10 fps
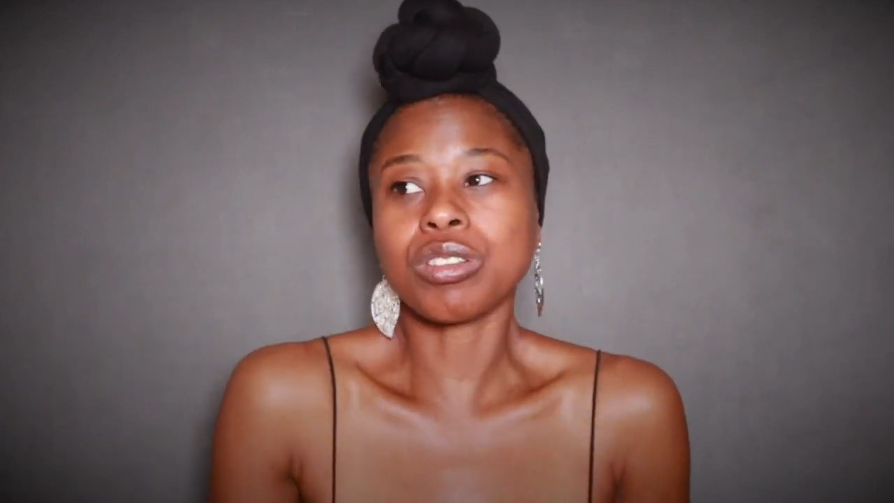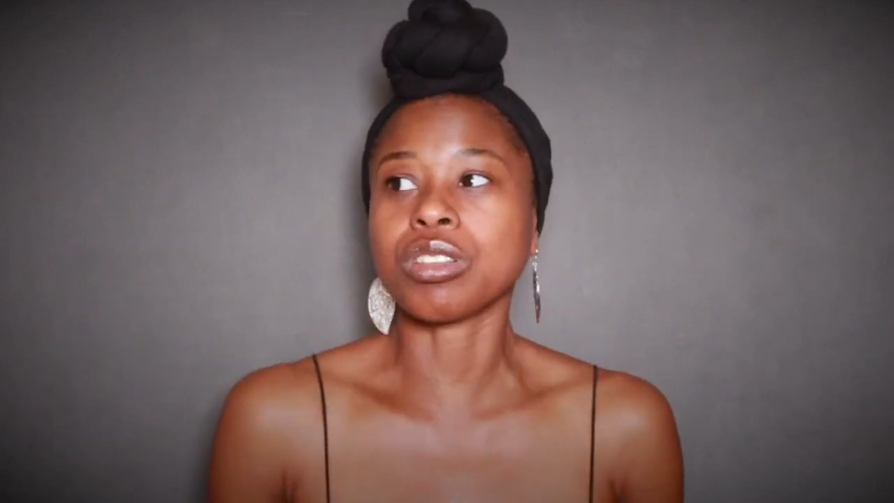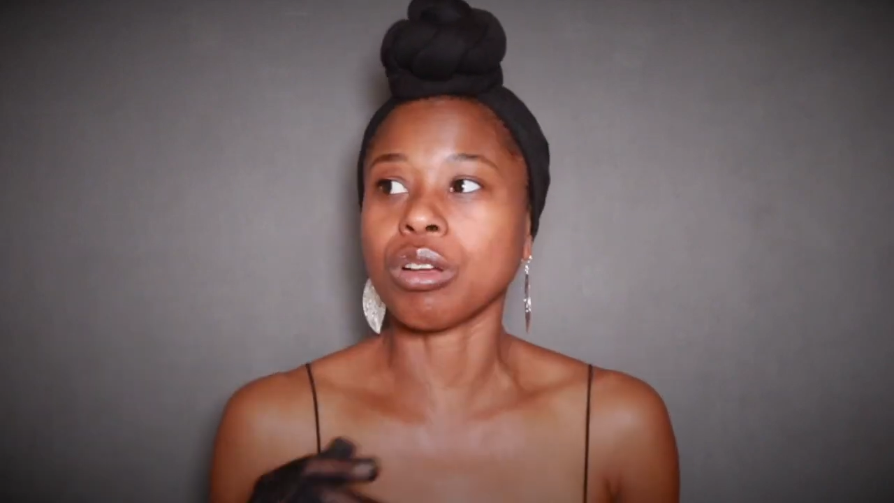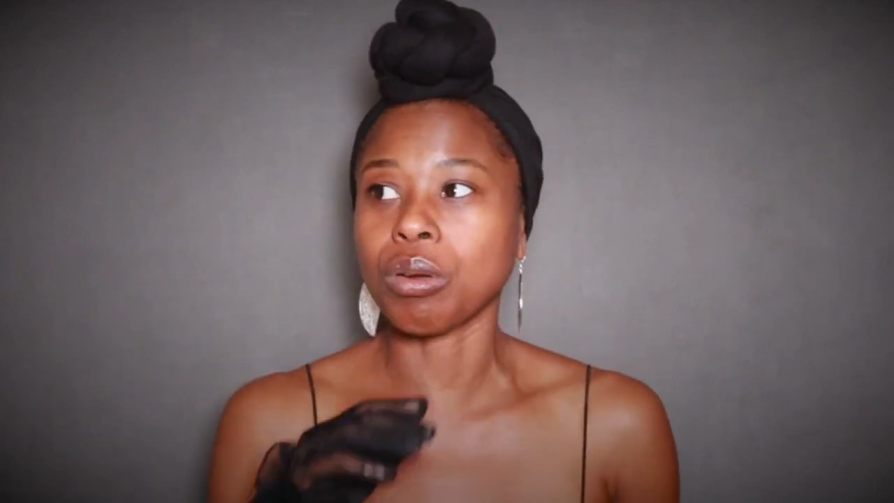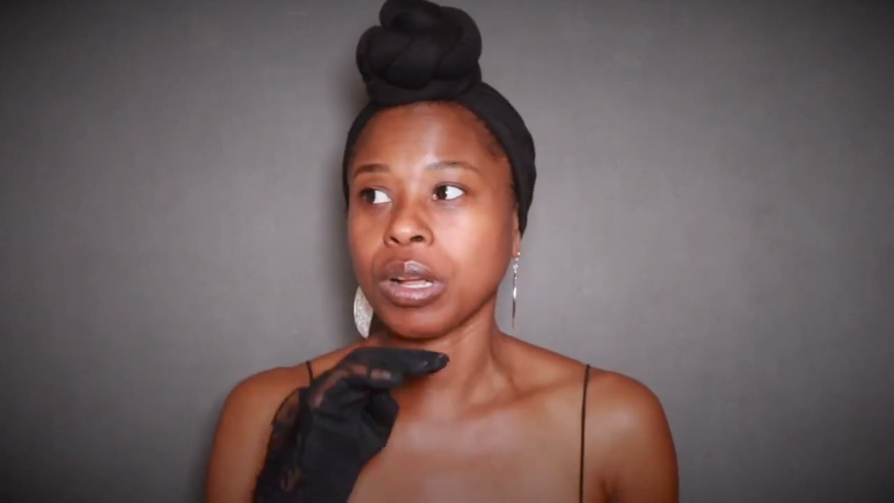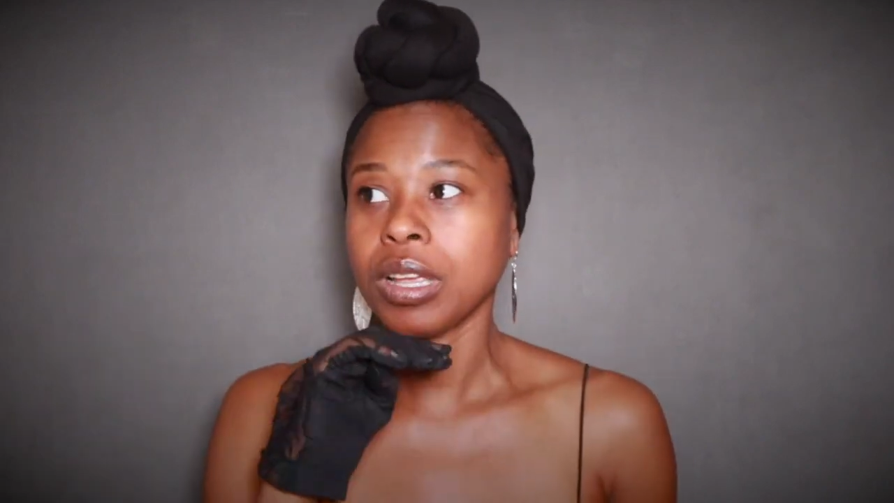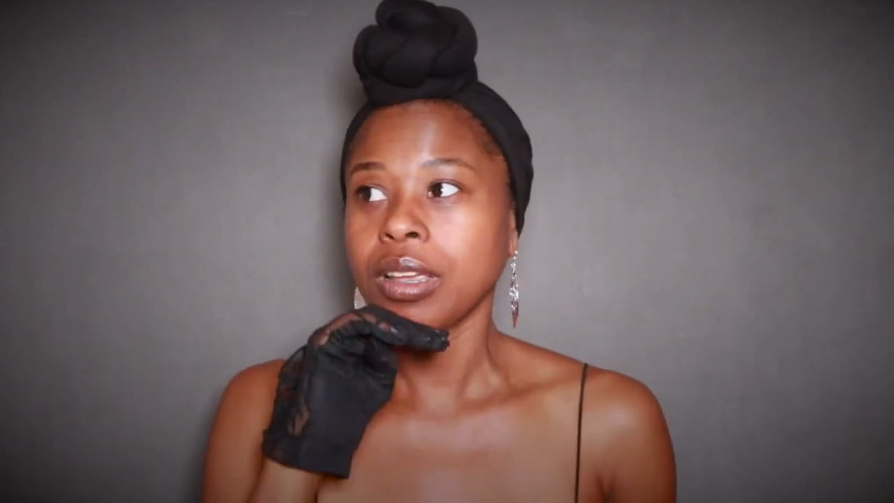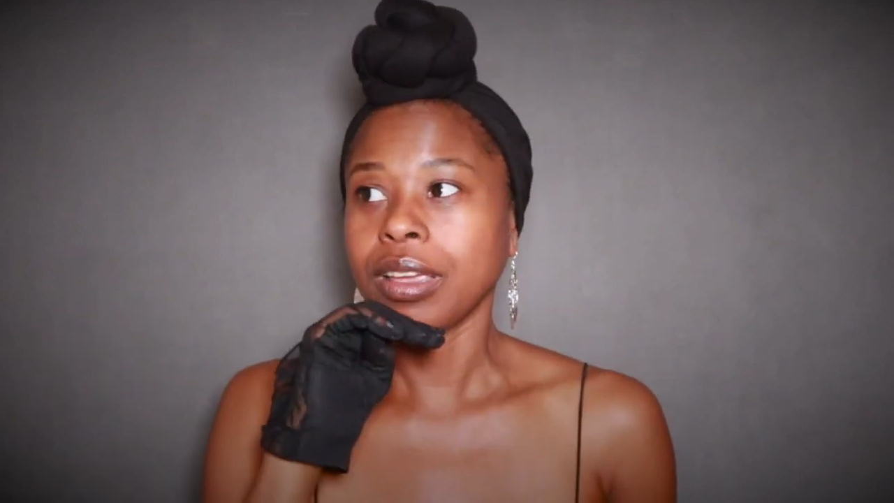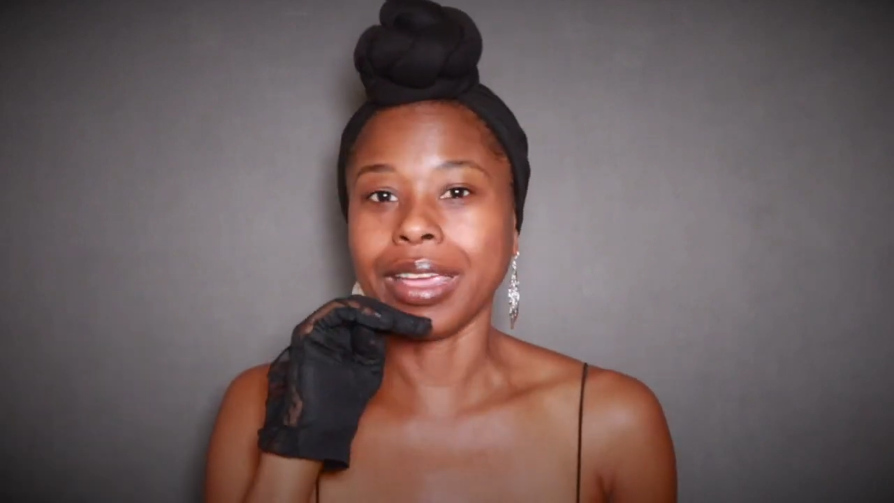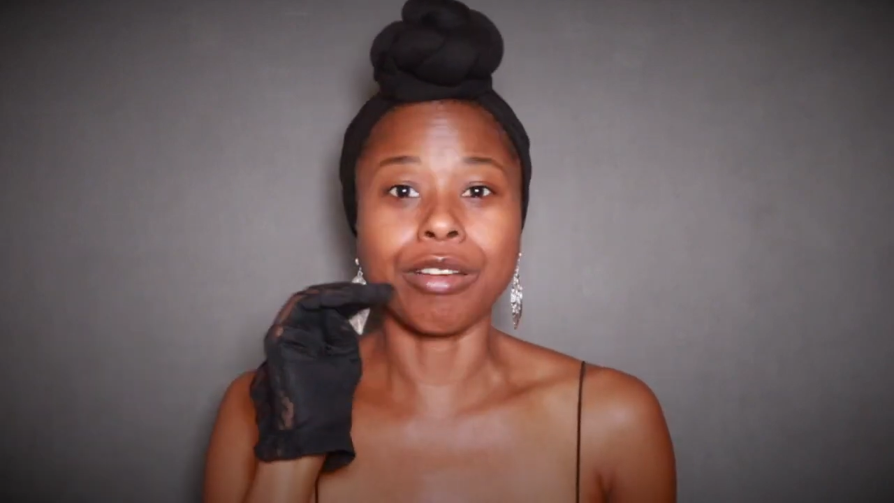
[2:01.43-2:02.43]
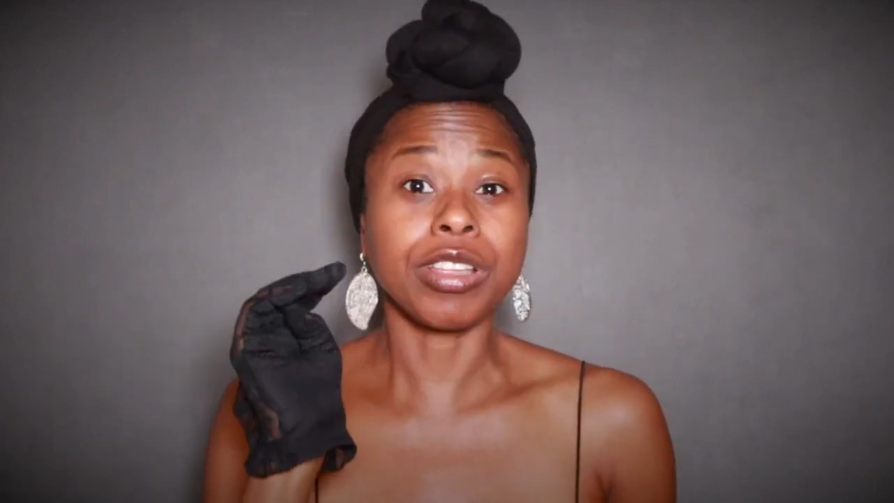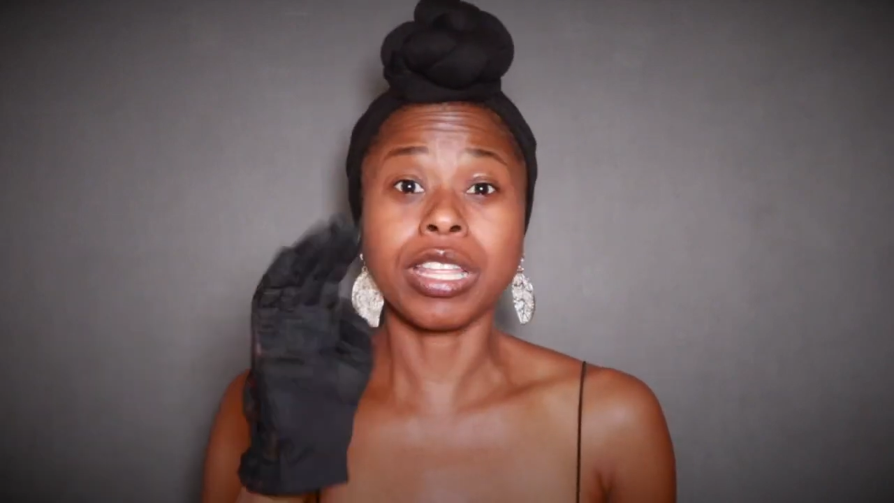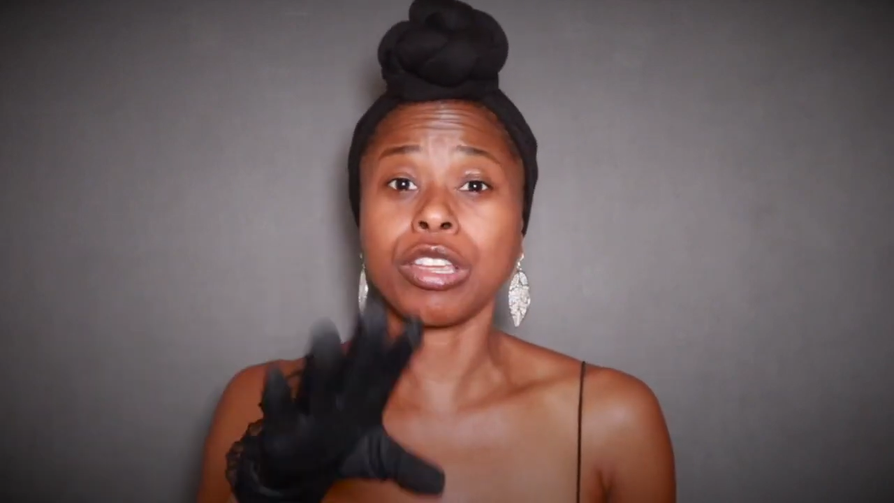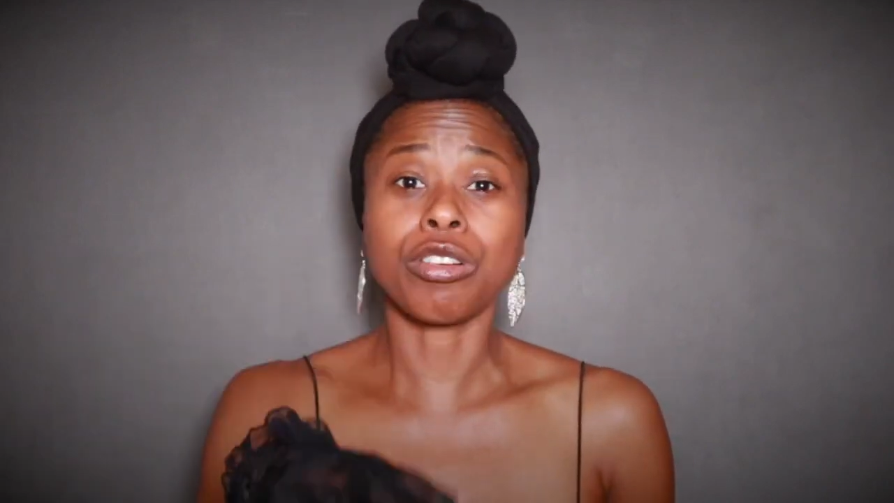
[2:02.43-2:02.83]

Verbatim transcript: So everything